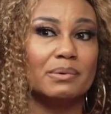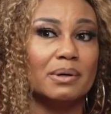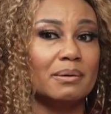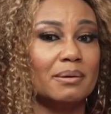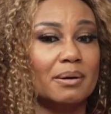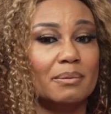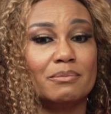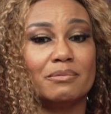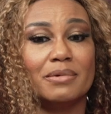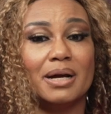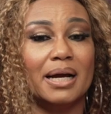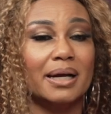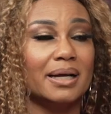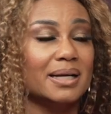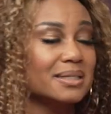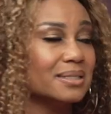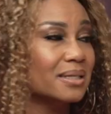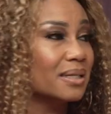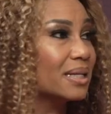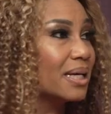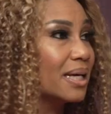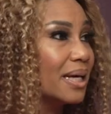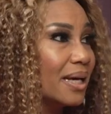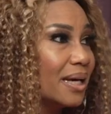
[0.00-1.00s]
I'm rocking to
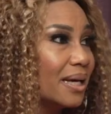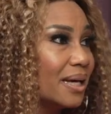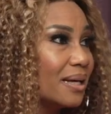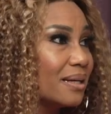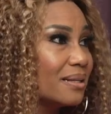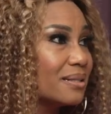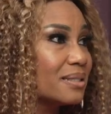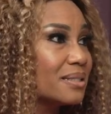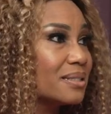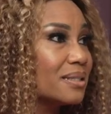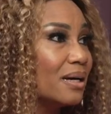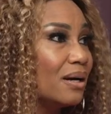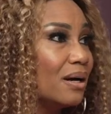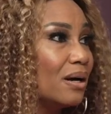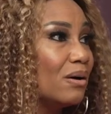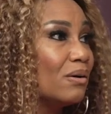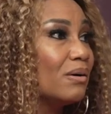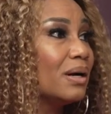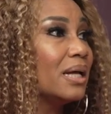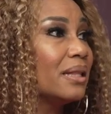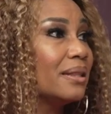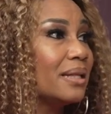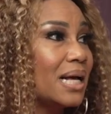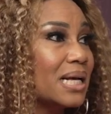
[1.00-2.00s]
the end. So,
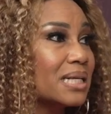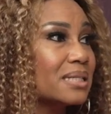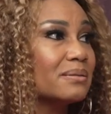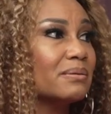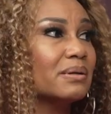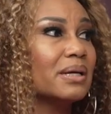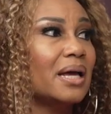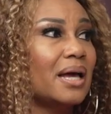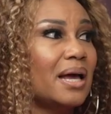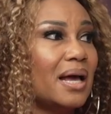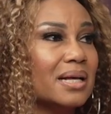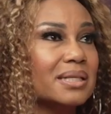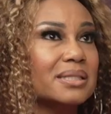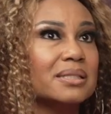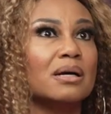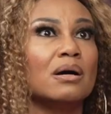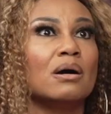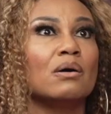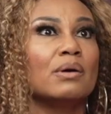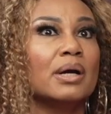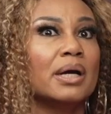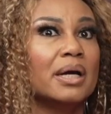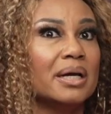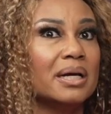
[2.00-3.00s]
and that's,
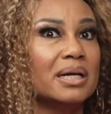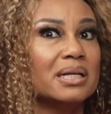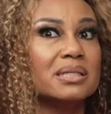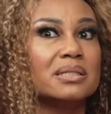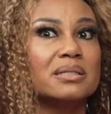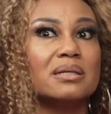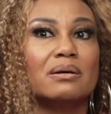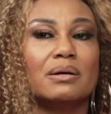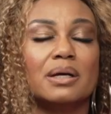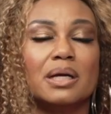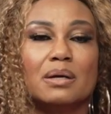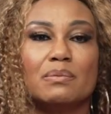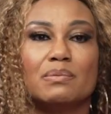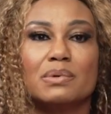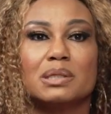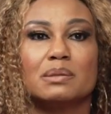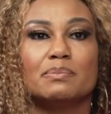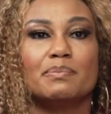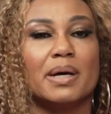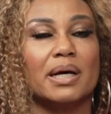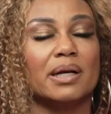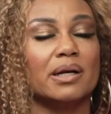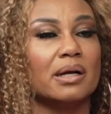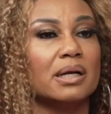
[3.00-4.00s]
so until he was
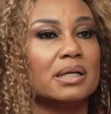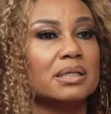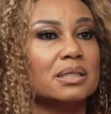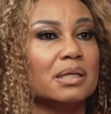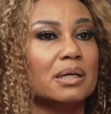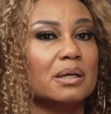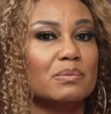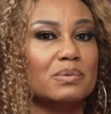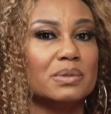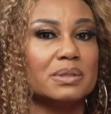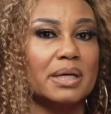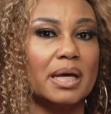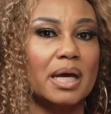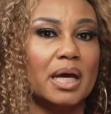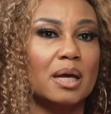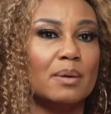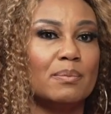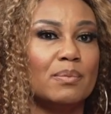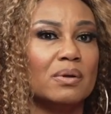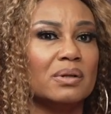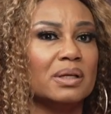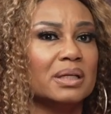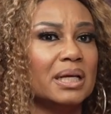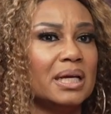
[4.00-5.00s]
better, until he was
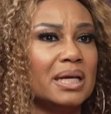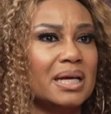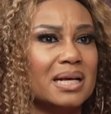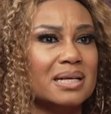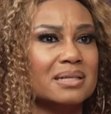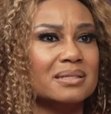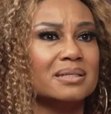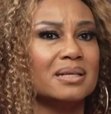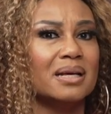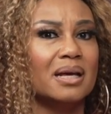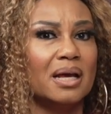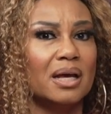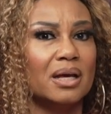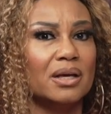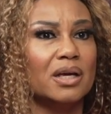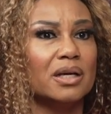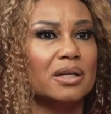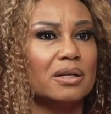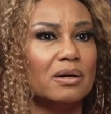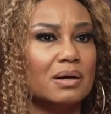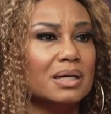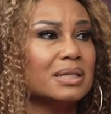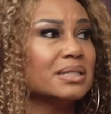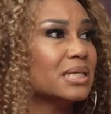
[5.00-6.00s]
able, and he has, you
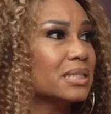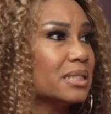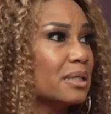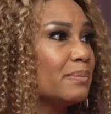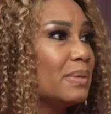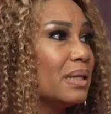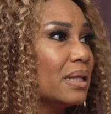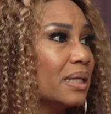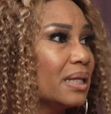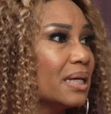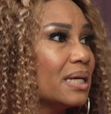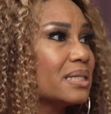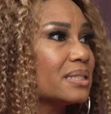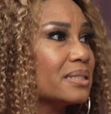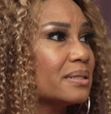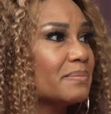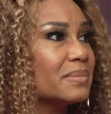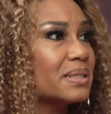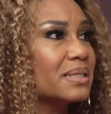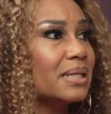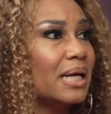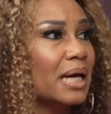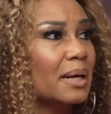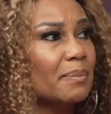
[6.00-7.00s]
know, a disability and some
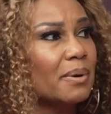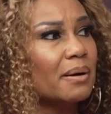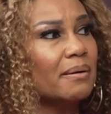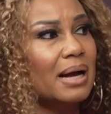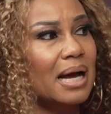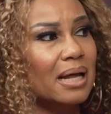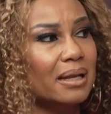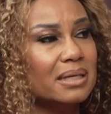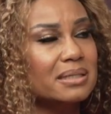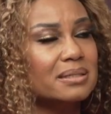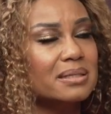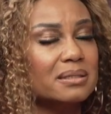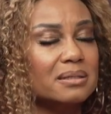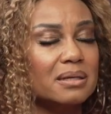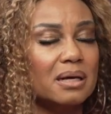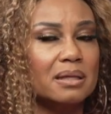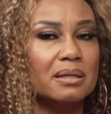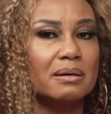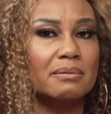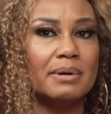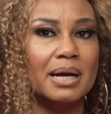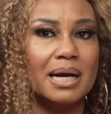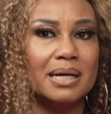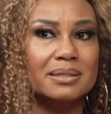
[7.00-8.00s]
slight paralysis on
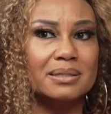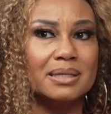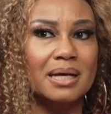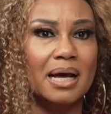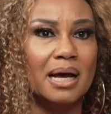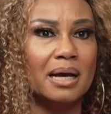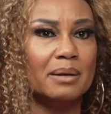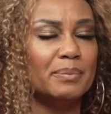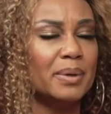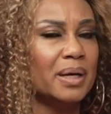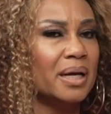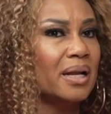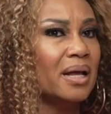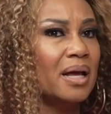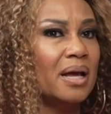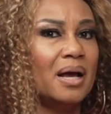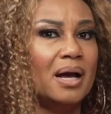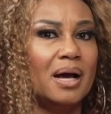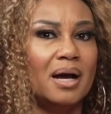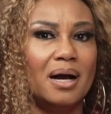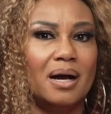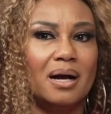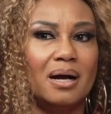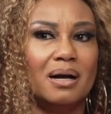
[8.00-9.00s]
the right side, but
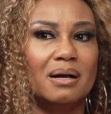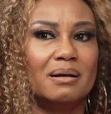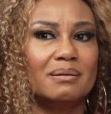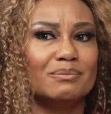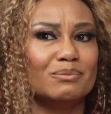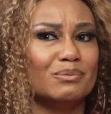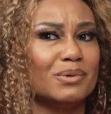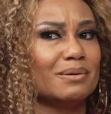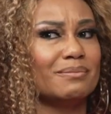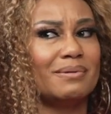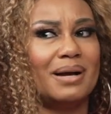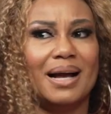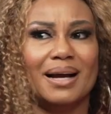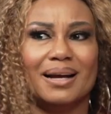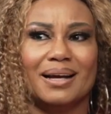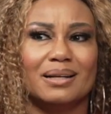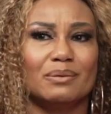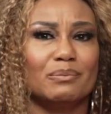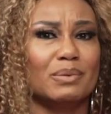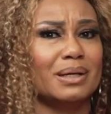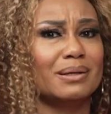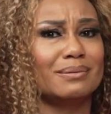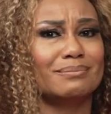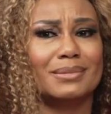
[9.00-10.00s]
we're
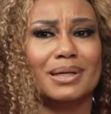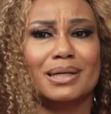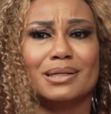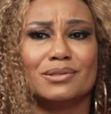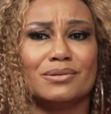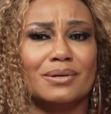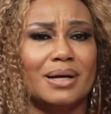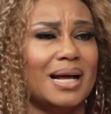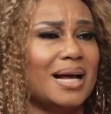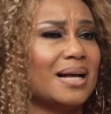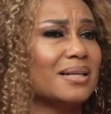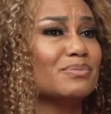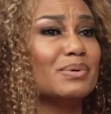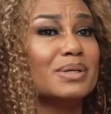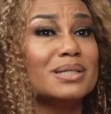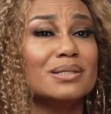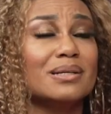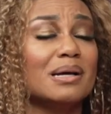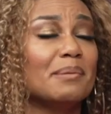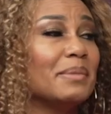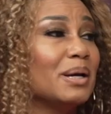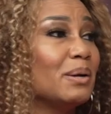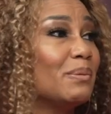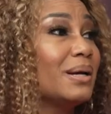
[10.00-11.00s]
rocking. He drives. We
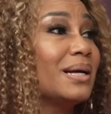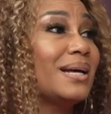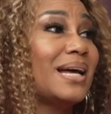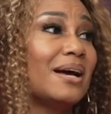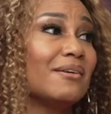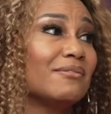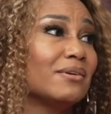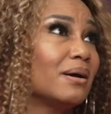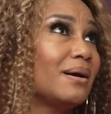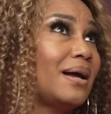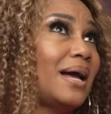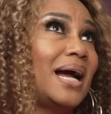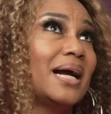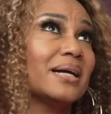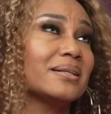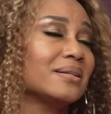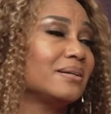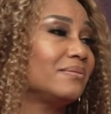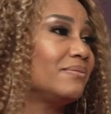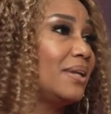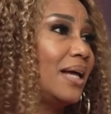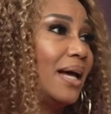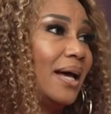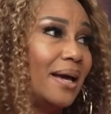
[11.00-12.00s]
have an
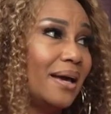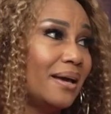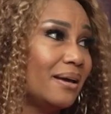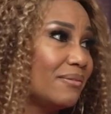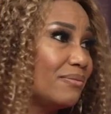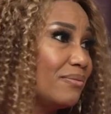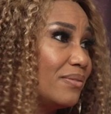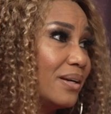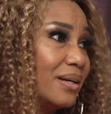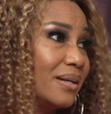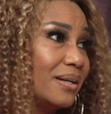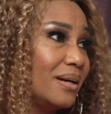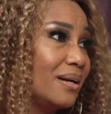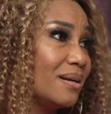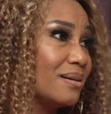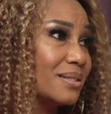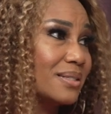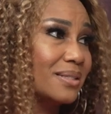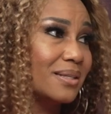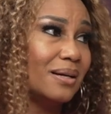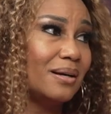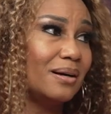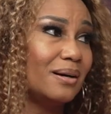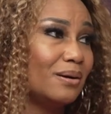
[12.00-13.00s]
active life, you know?
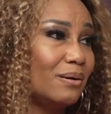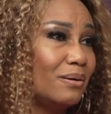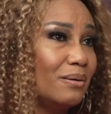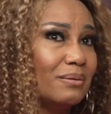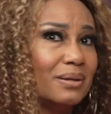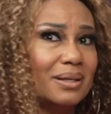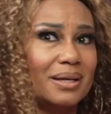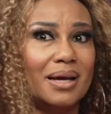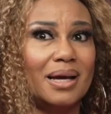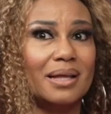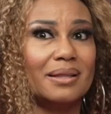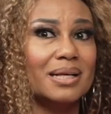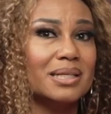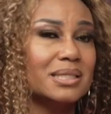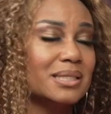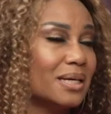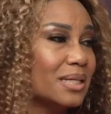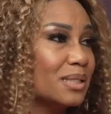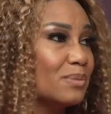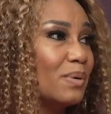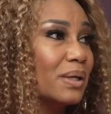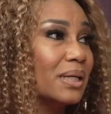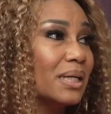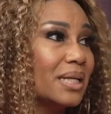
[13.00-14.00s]
So yeah,
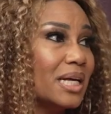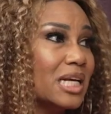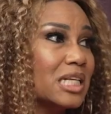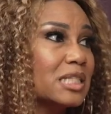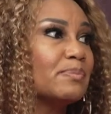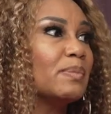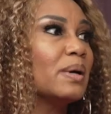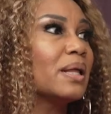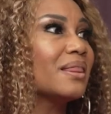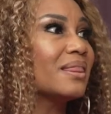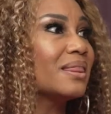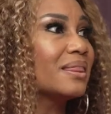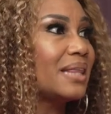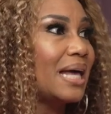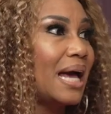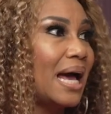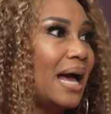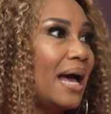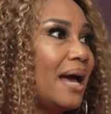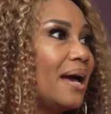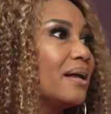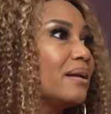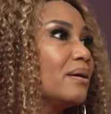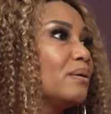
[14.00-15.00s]
it's what it is. But
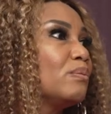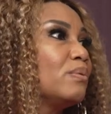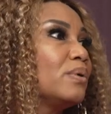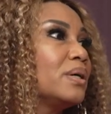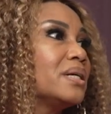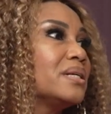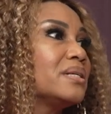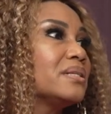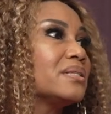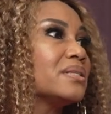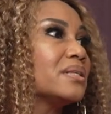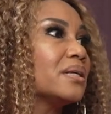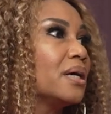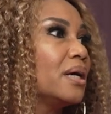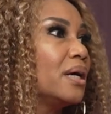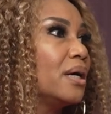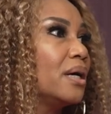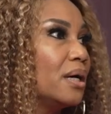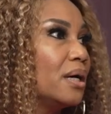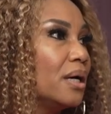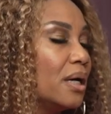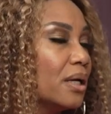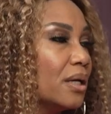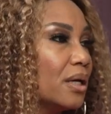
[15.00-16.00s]
that was,
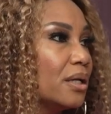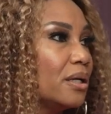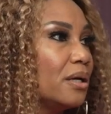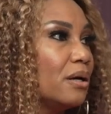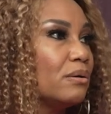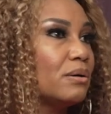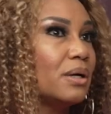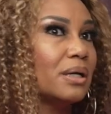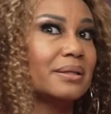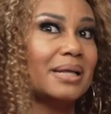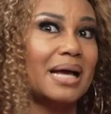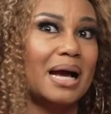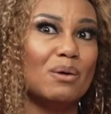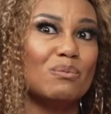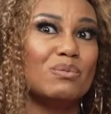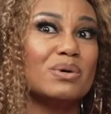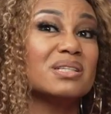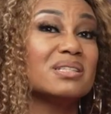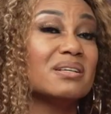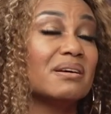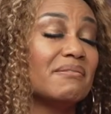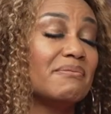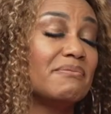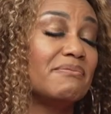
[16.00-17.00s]
you know, that
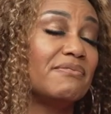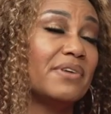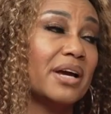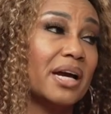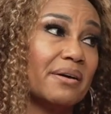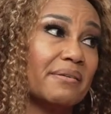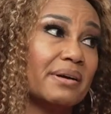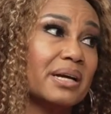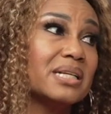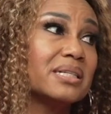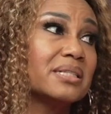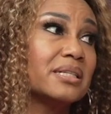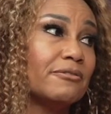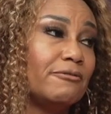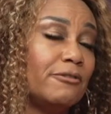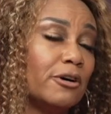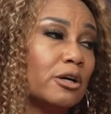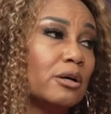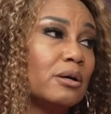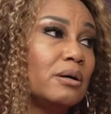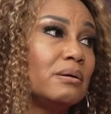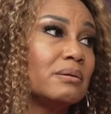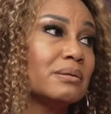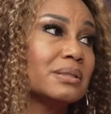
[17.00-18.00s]
was a very
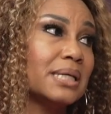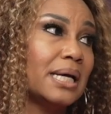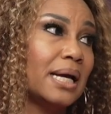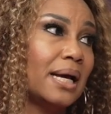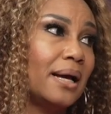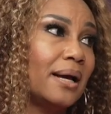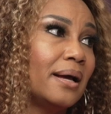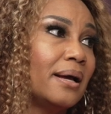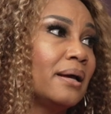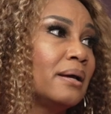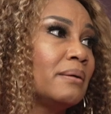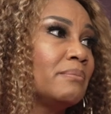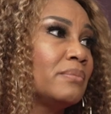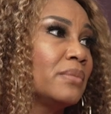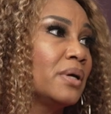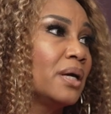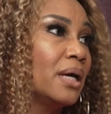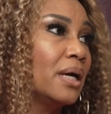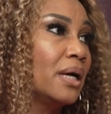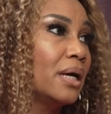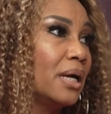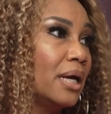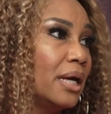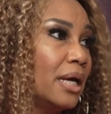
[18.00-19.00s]
difficult time
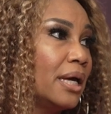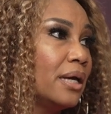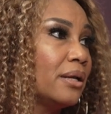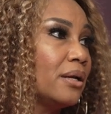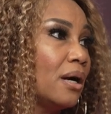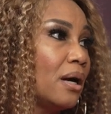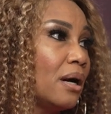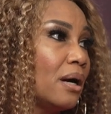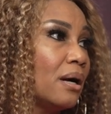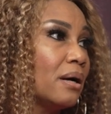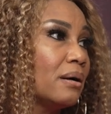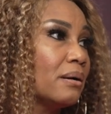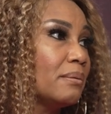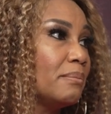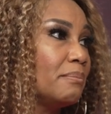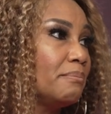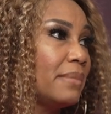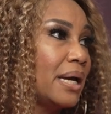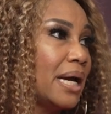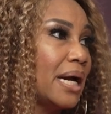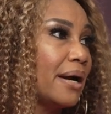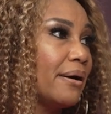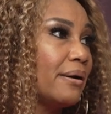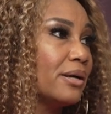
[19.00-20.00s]
in our
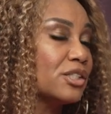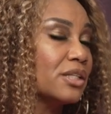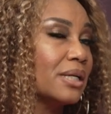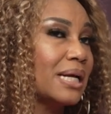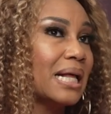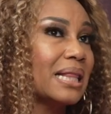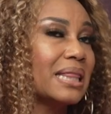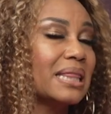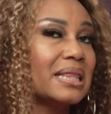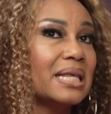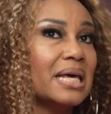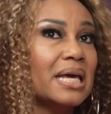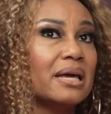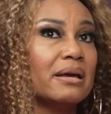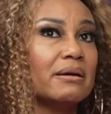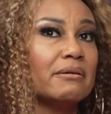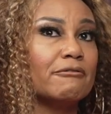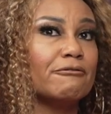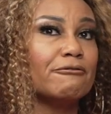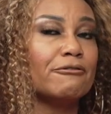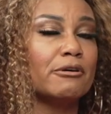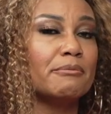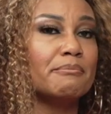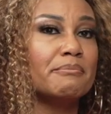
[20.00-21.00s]
marriage. And I think
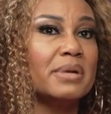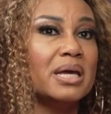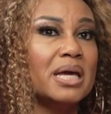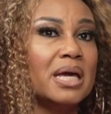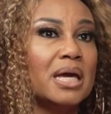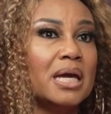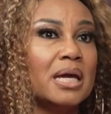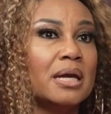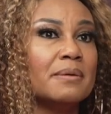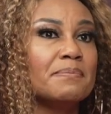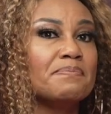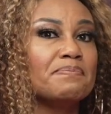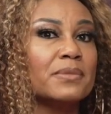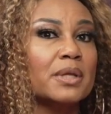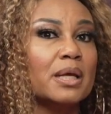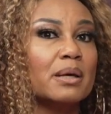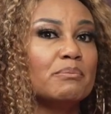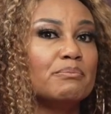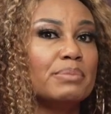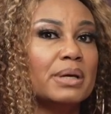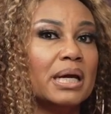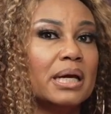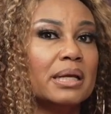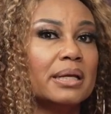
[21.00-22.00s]
for me,
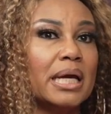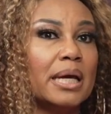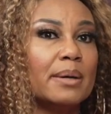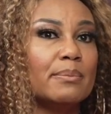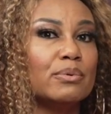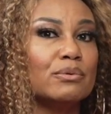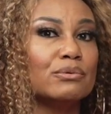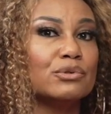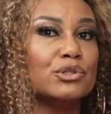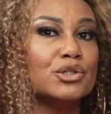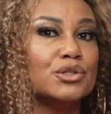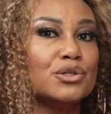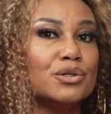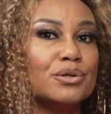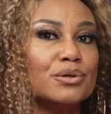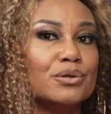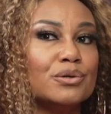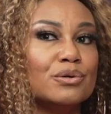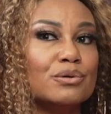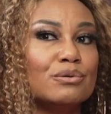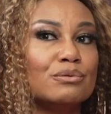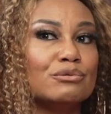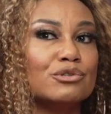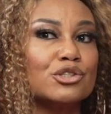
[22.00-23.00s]
being able
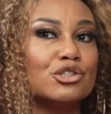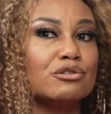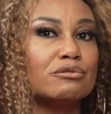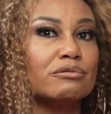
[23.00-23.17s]
to